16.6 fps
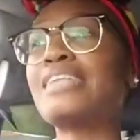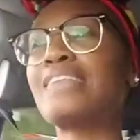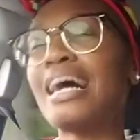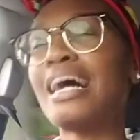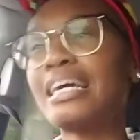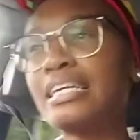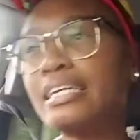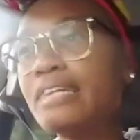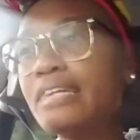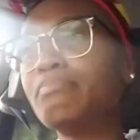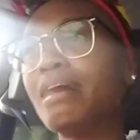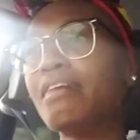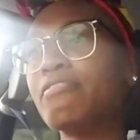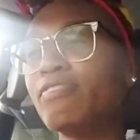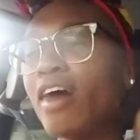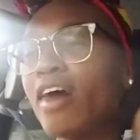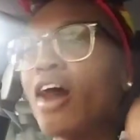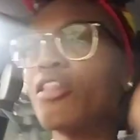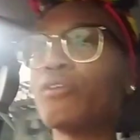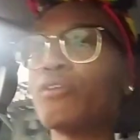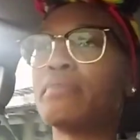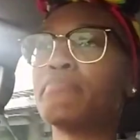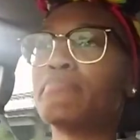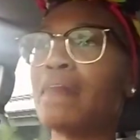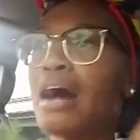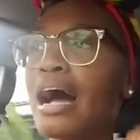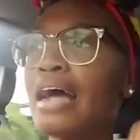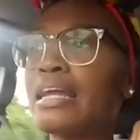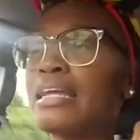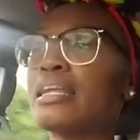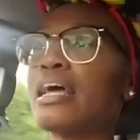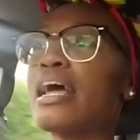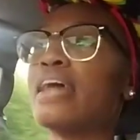is I keep my Father in
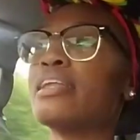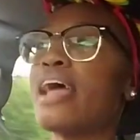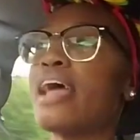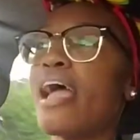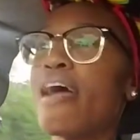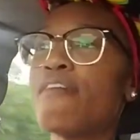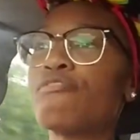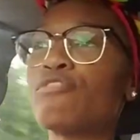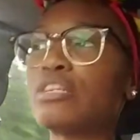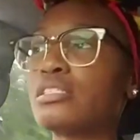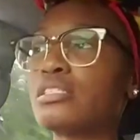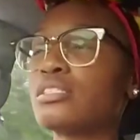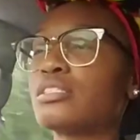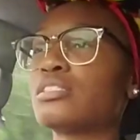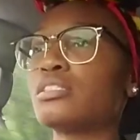mind in, in every